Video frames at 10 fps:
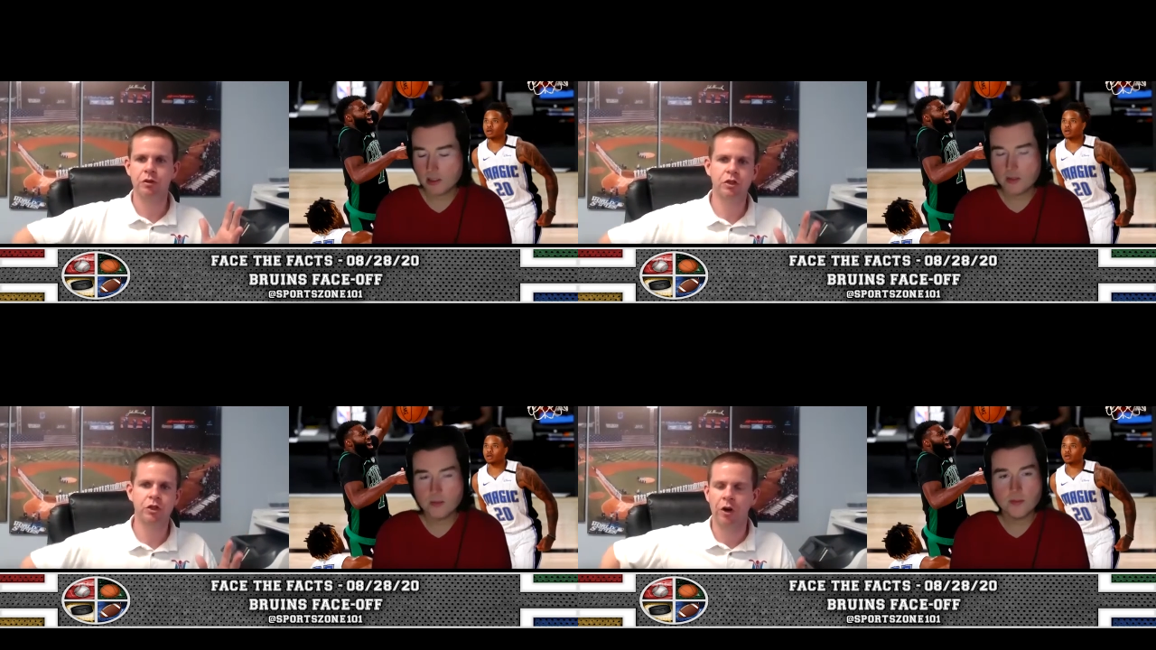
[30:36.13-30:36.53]

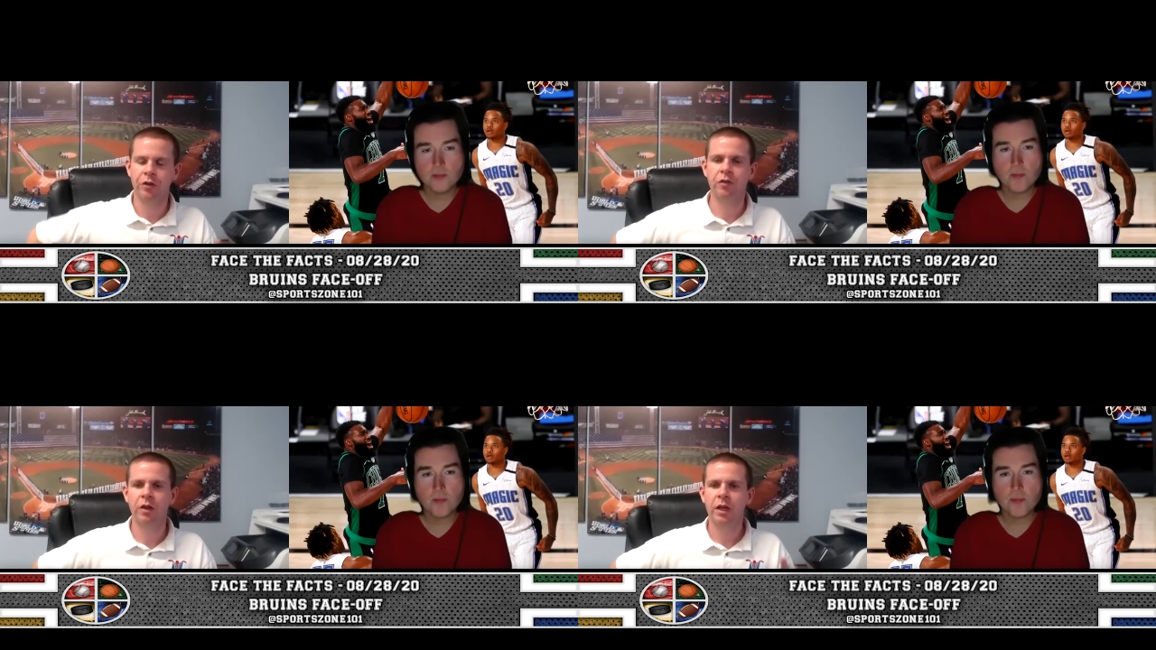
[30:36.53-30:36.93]
Speaker 1: or
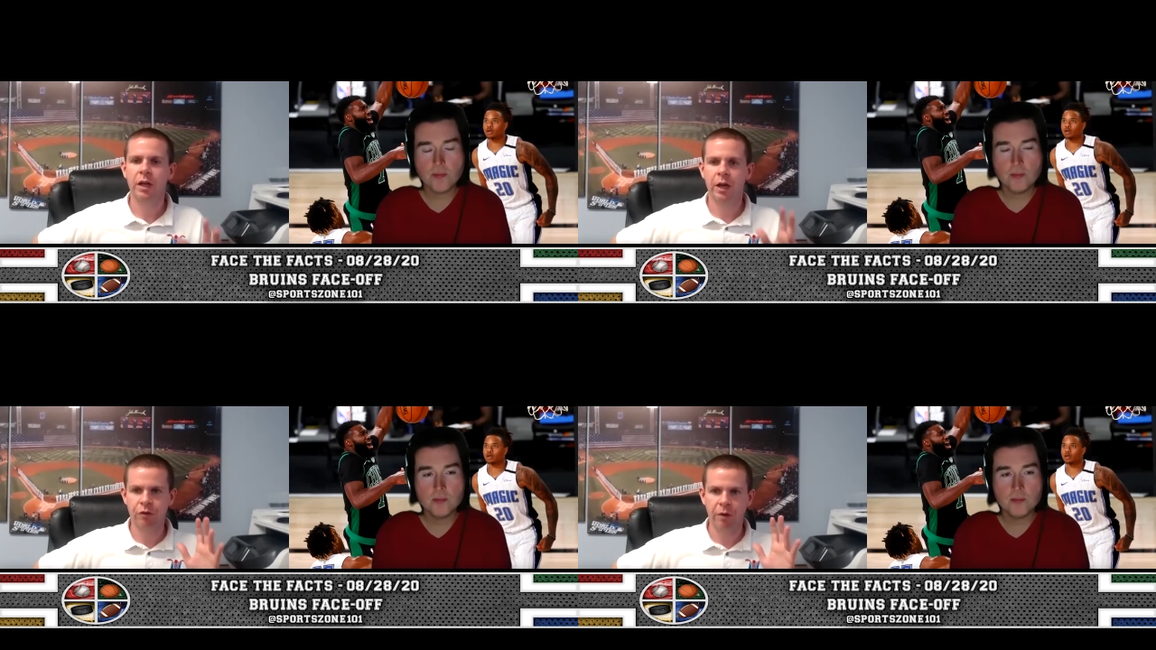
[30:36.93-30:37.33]
shirts.
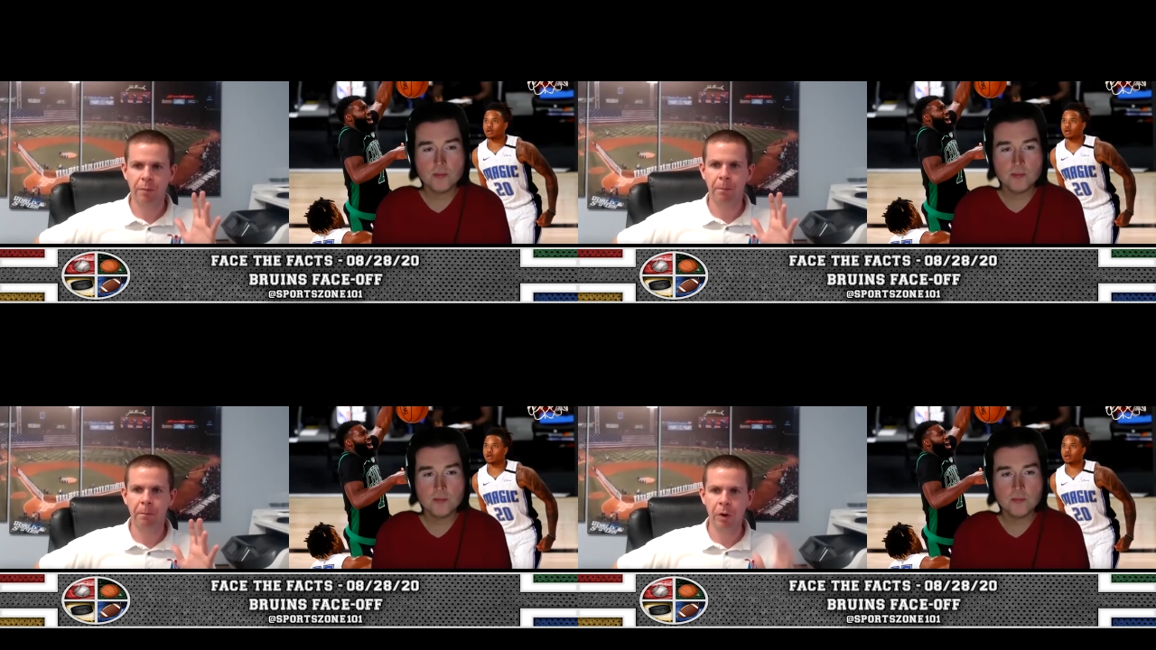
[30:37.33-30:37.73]
It's
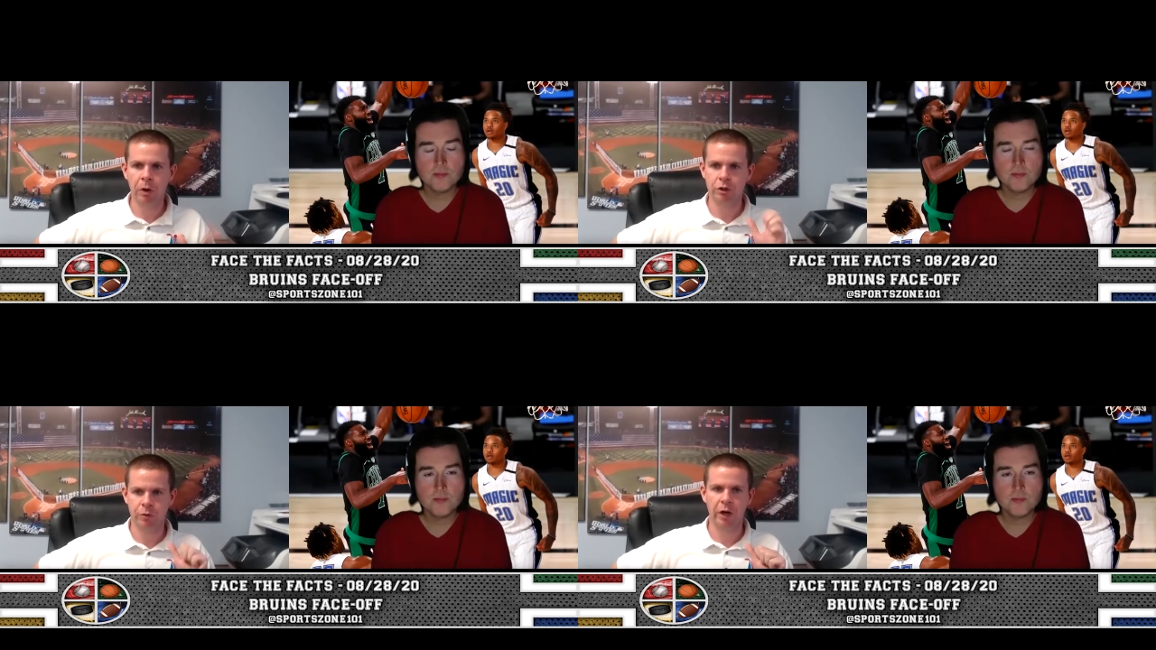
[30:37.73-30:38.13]

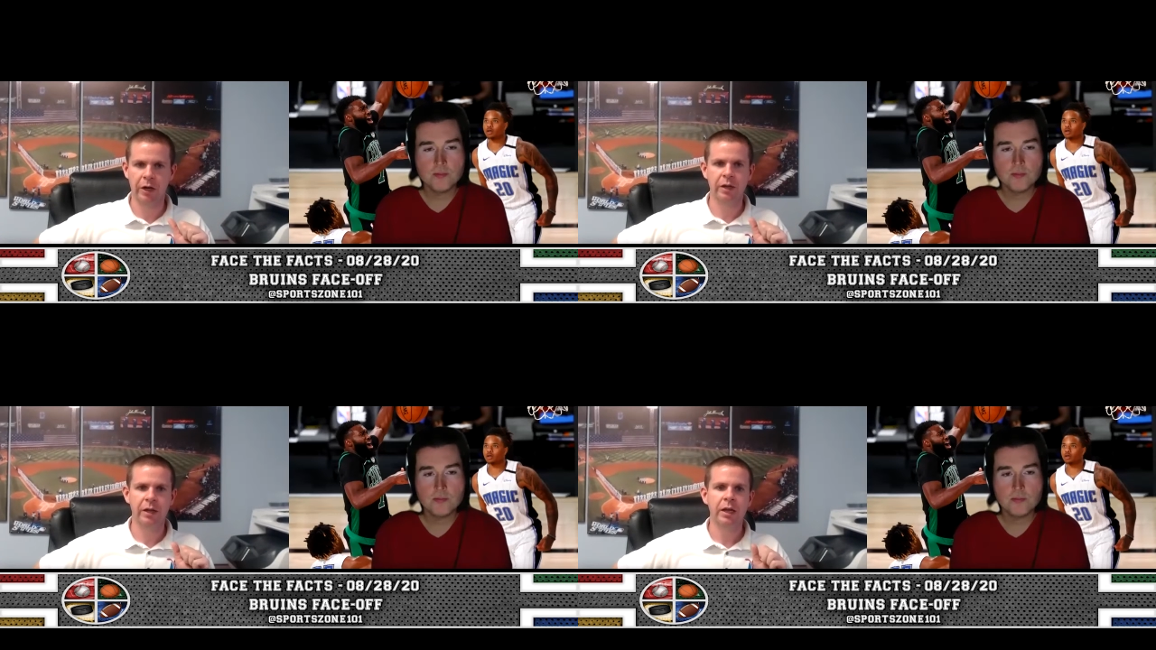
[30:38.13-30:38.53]
Bergeron